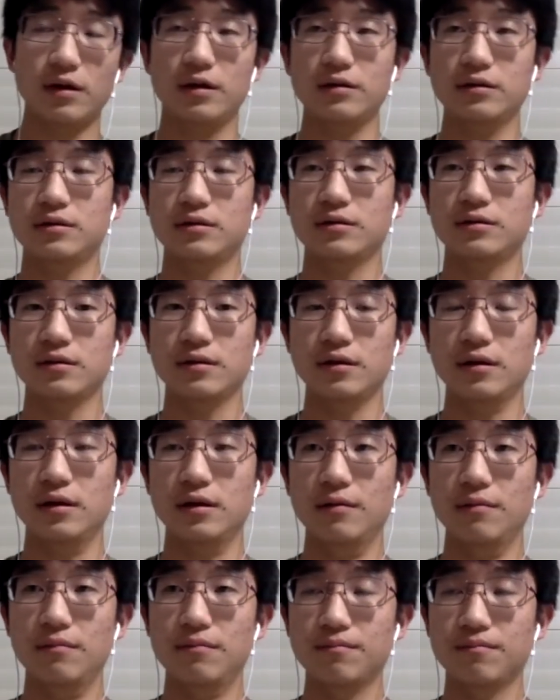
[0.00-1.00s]
I
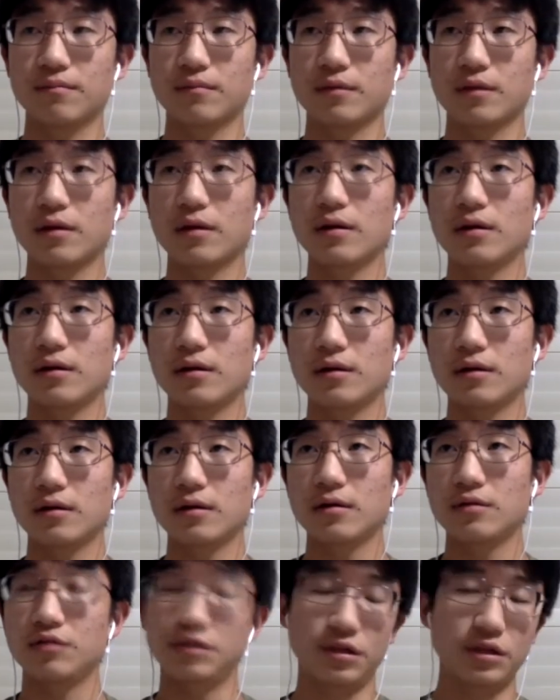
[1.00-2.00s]
honestly don't know much
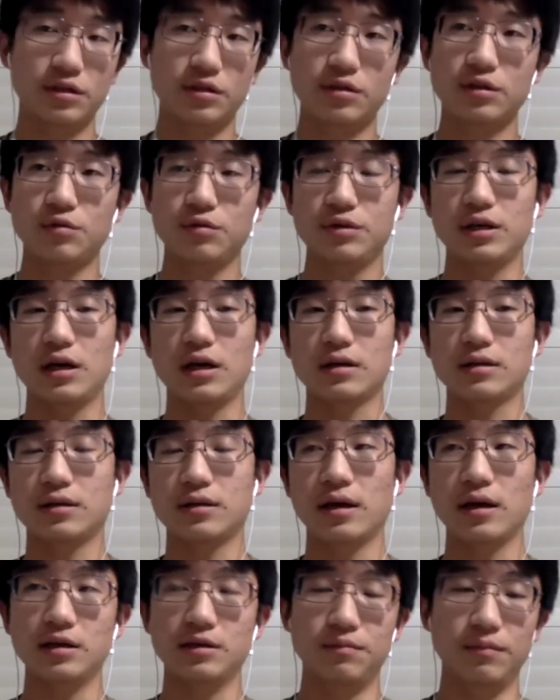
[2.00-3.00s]
about regular computing,
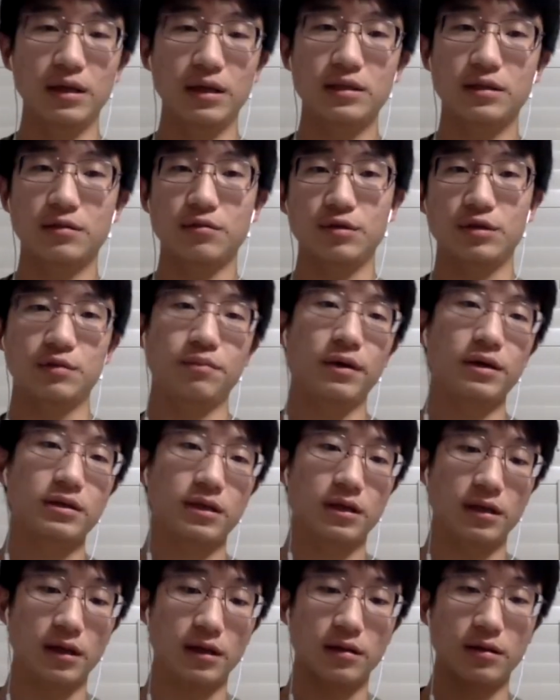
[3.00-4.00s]
but
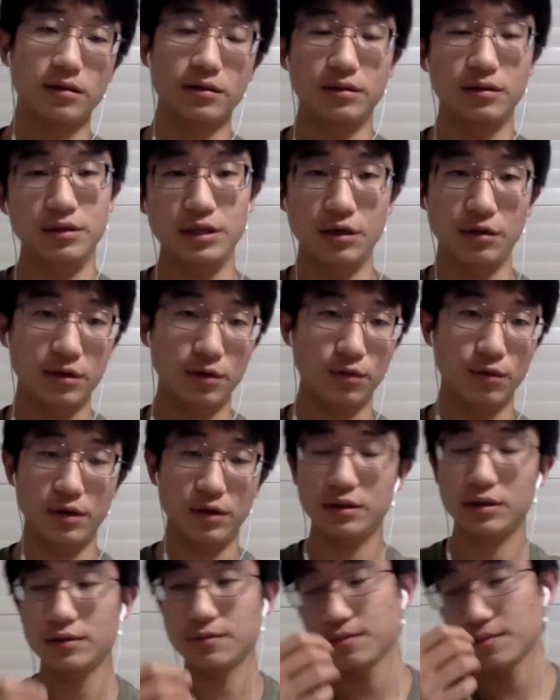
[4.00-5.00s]
every
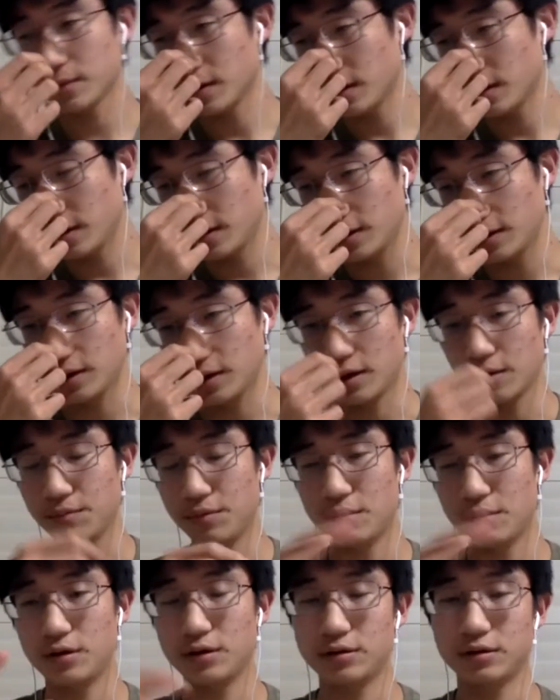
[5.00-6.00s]
computer has